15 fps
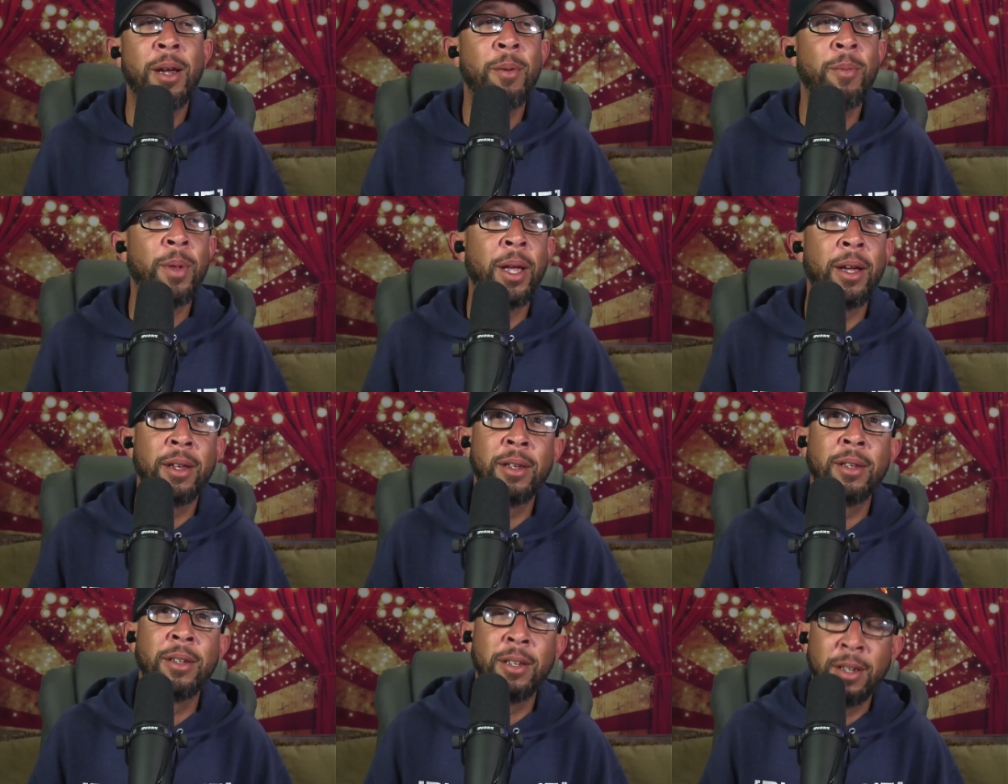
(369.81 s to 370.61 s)
I'm like,
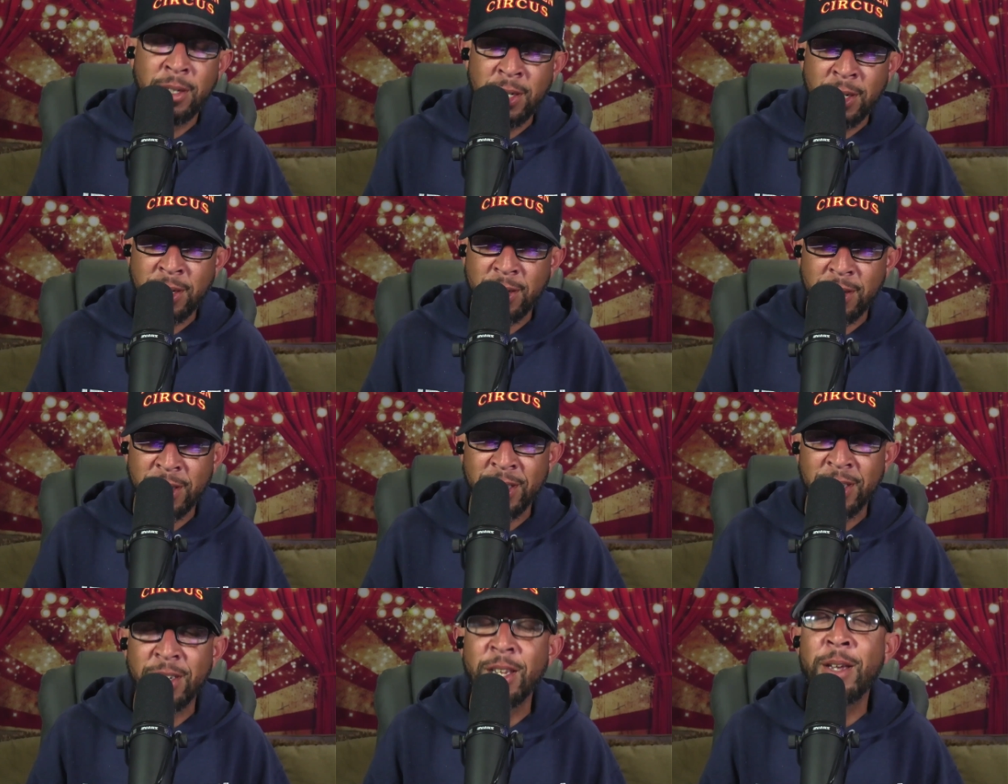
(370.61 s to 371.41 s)
just
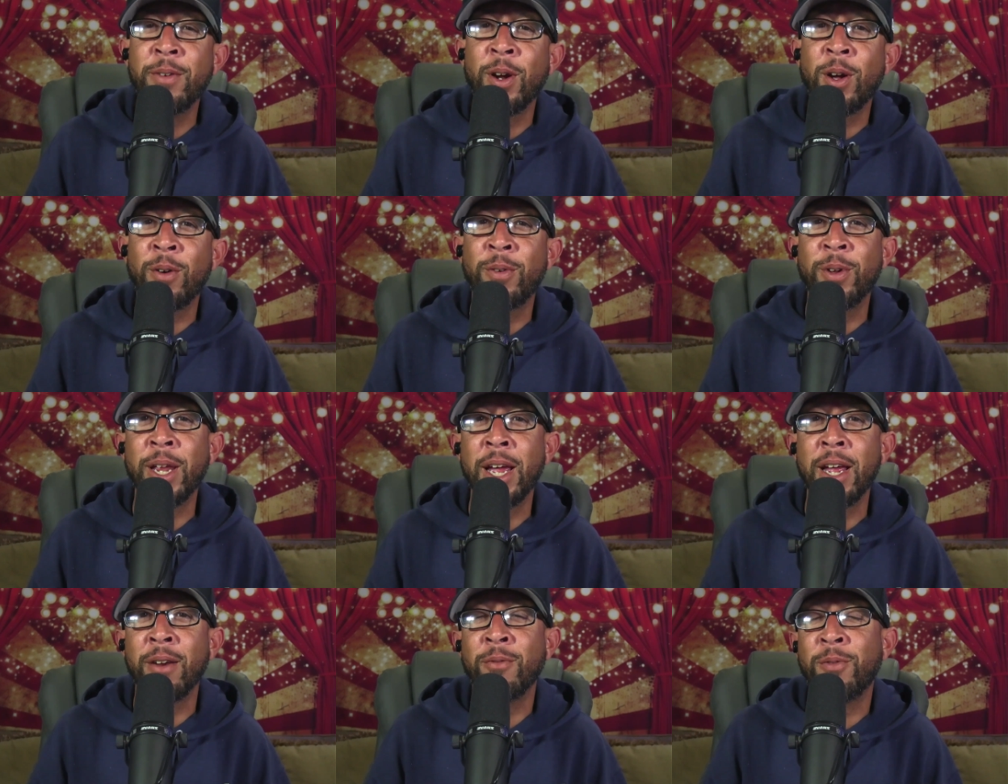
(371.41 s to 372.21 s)
just leave it off on
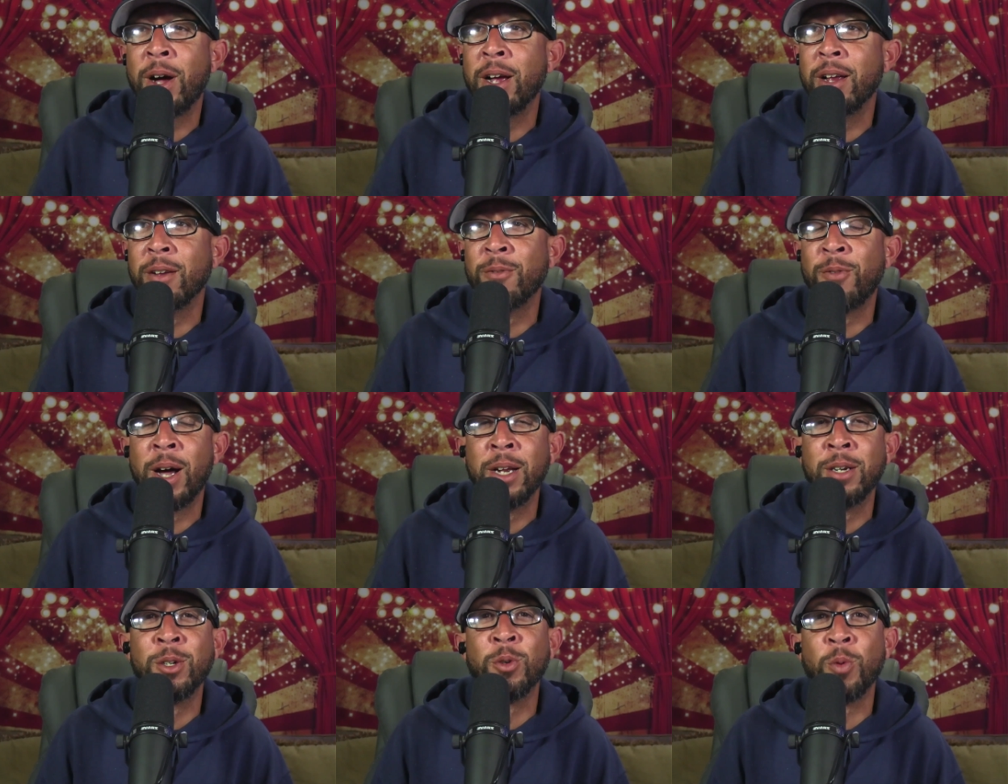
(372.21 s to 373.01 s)
that and find
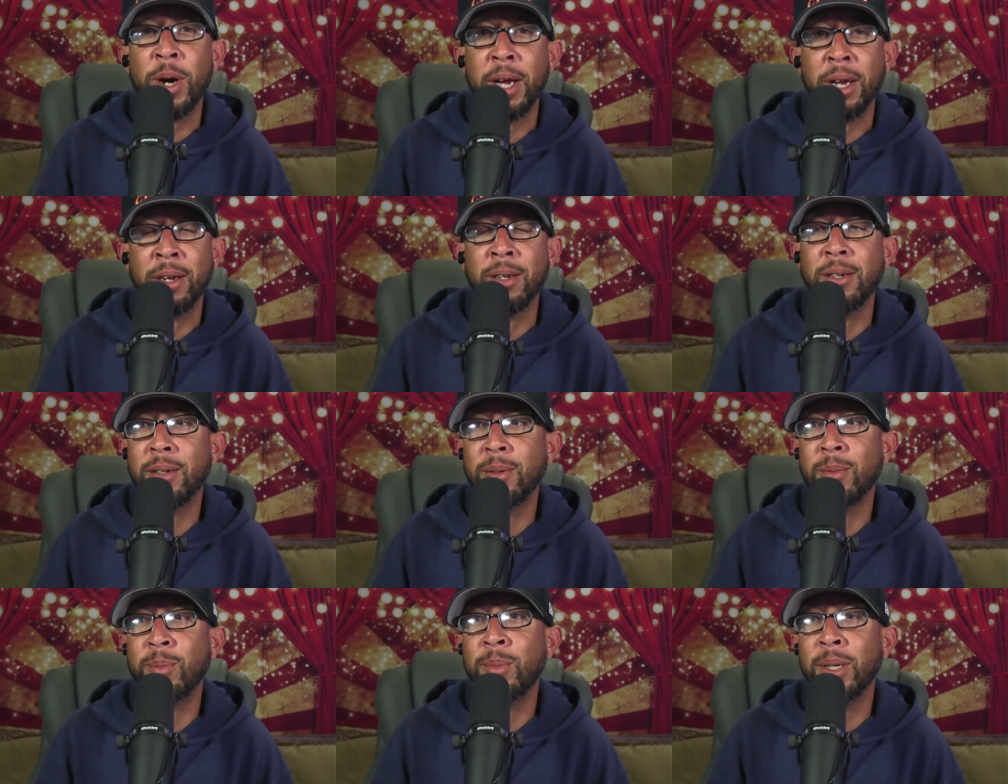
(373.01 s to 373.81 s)
find your way,
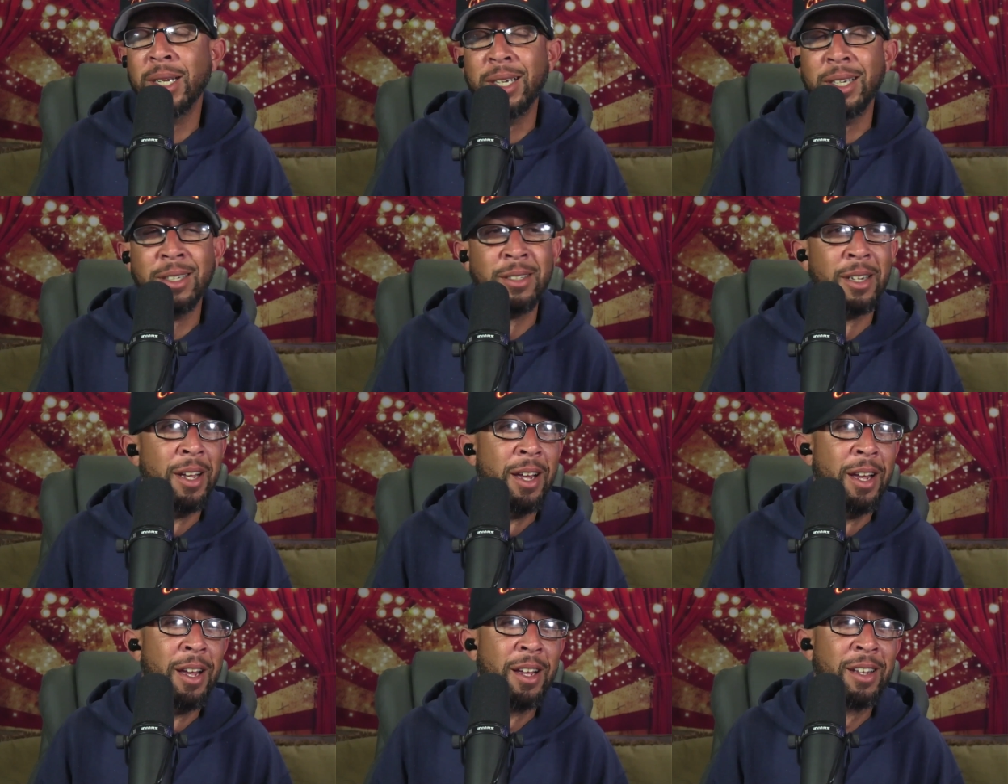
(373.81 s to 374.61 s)
please,
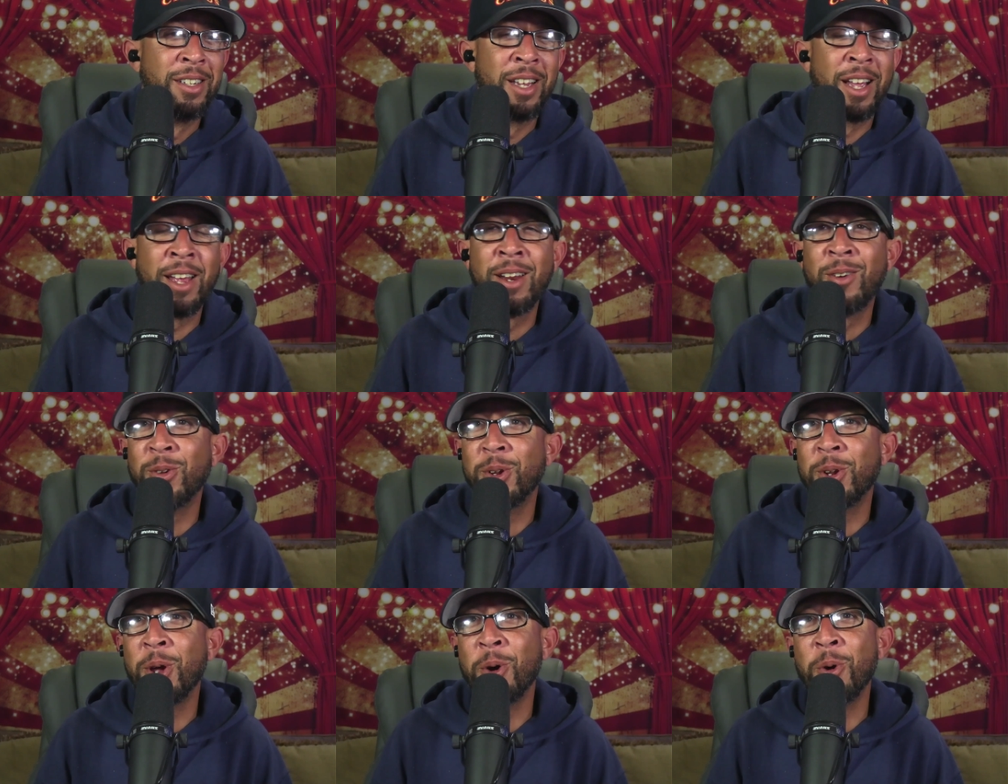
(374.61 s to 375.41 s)
because I don't know